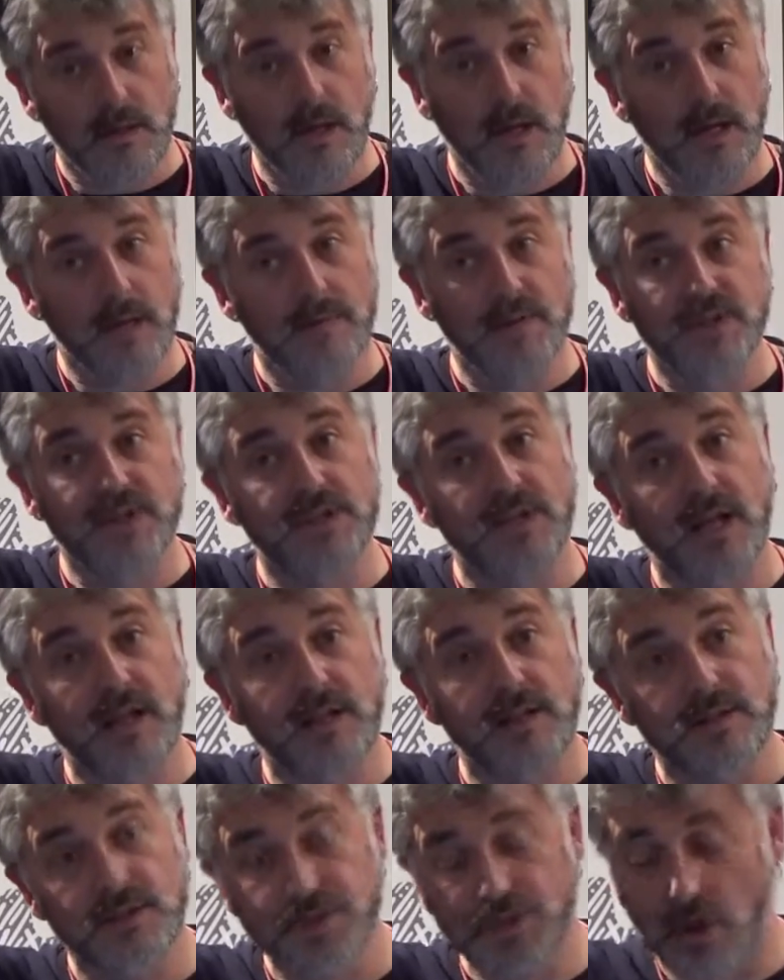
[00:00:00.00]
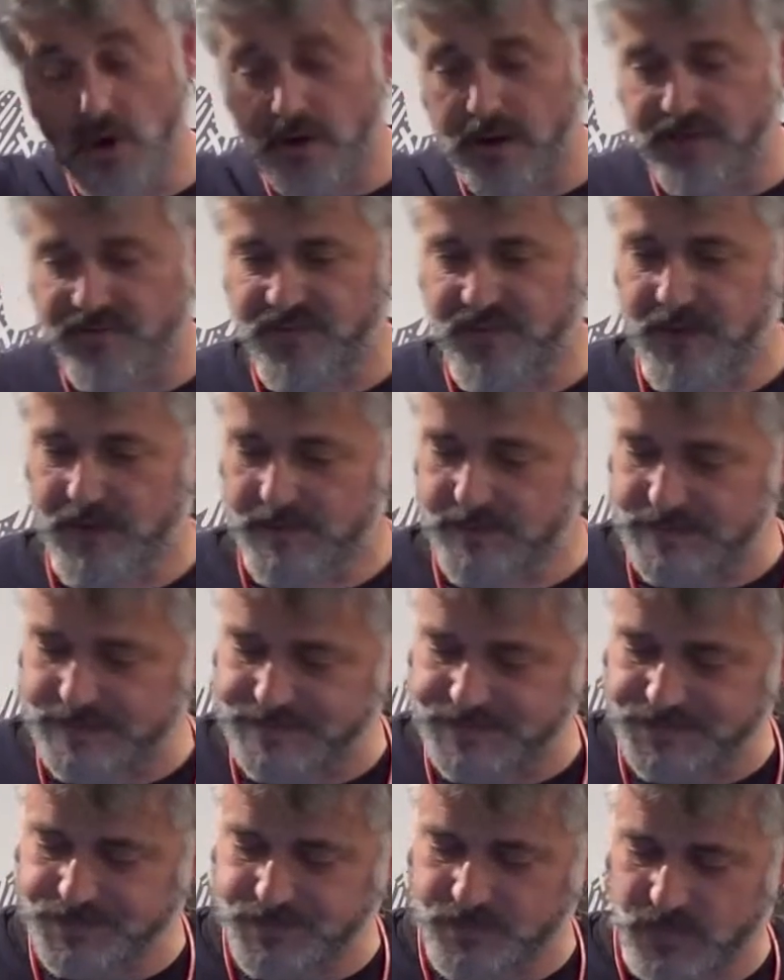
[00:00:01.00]
uh, digital geography
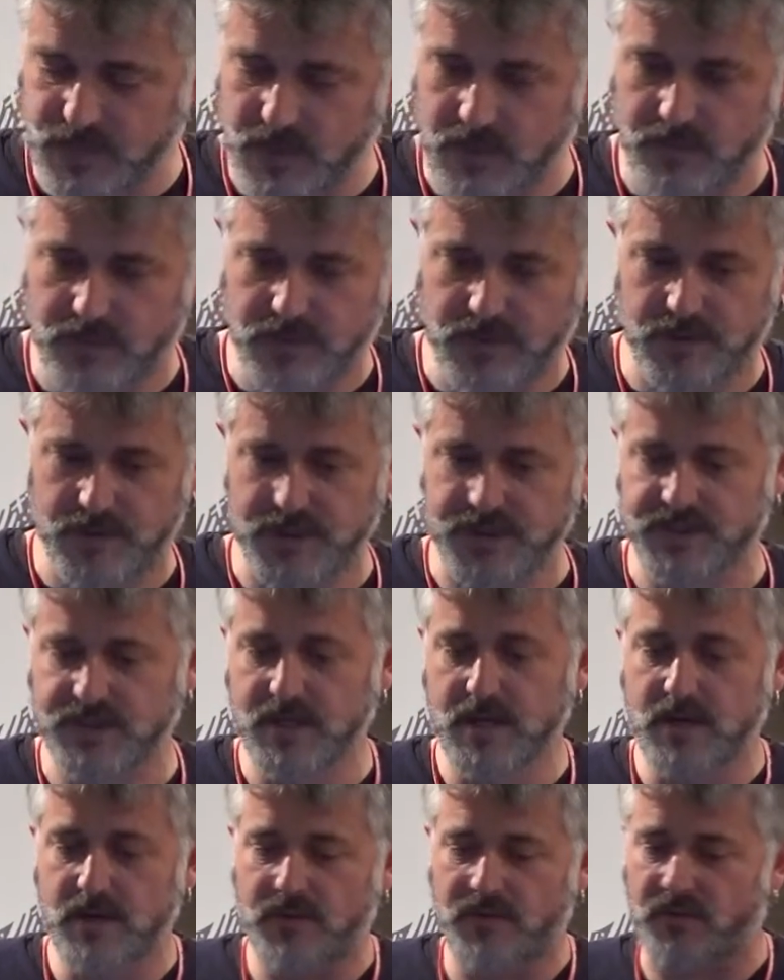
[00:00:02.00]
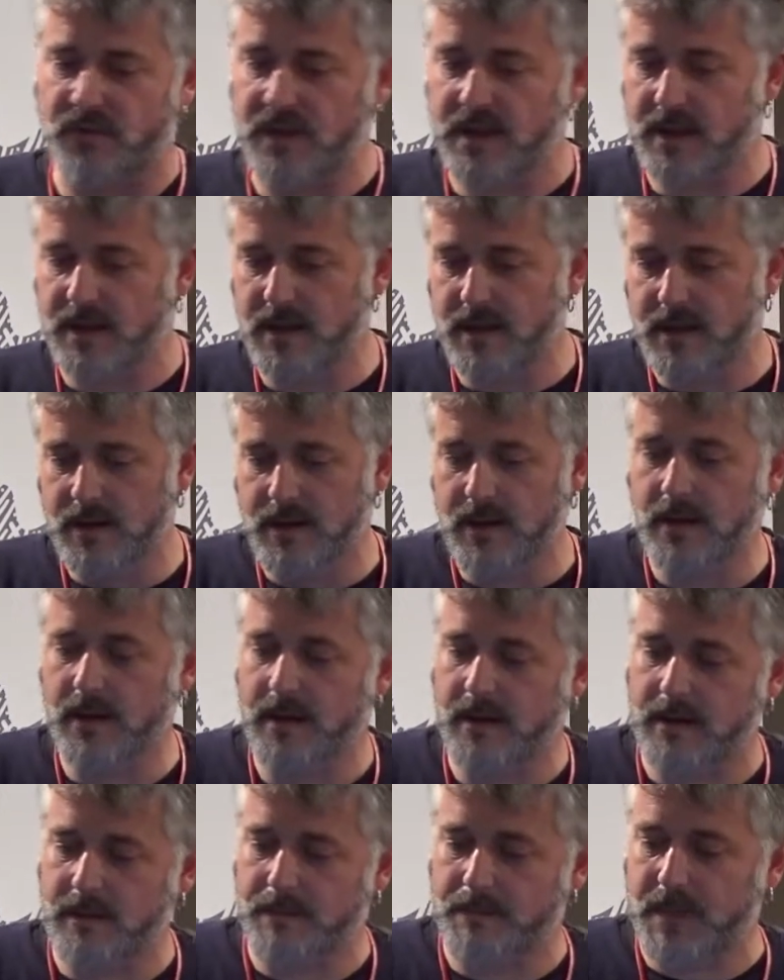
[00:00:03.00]
uh, with these three
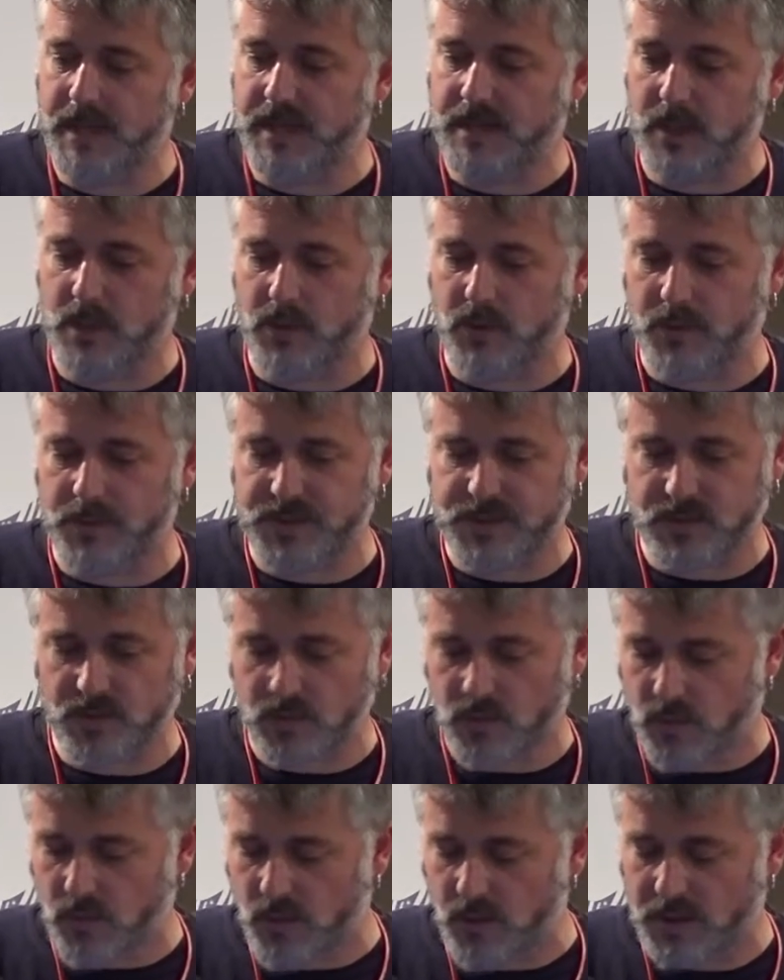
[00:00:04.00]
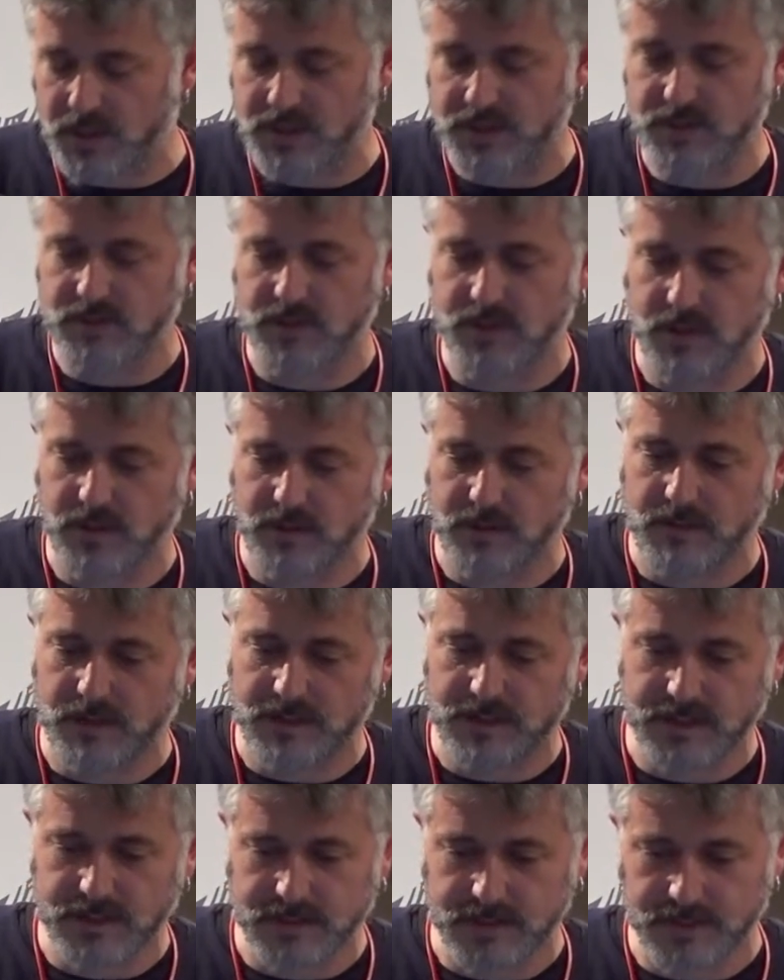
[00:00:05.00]
uh, big groups who works on the
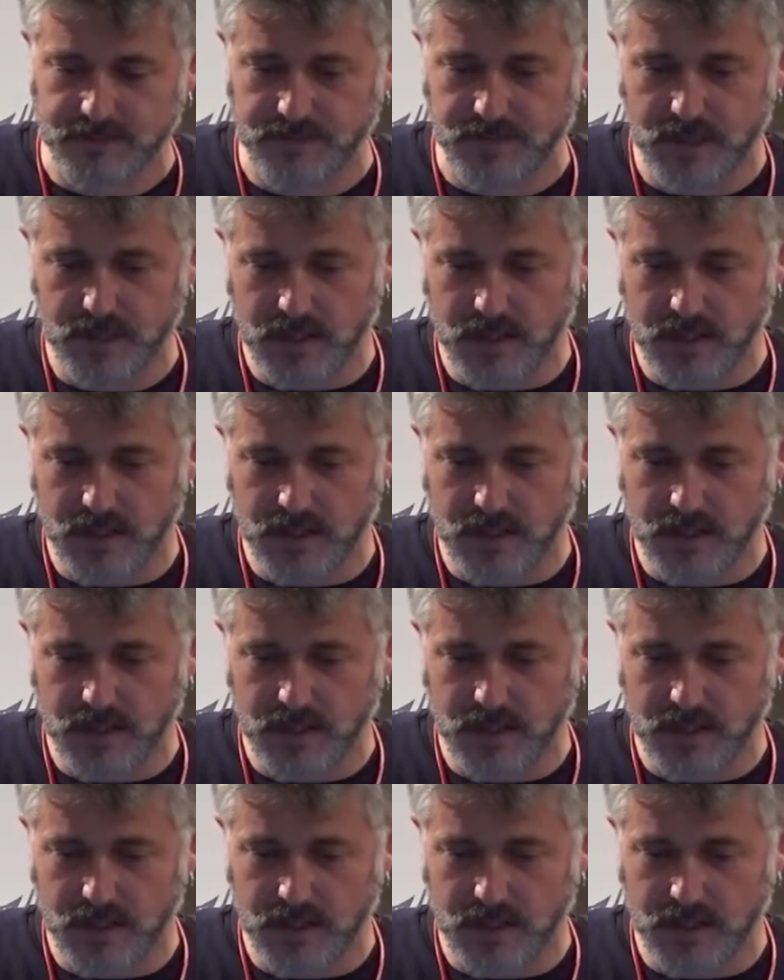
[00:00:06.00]
university.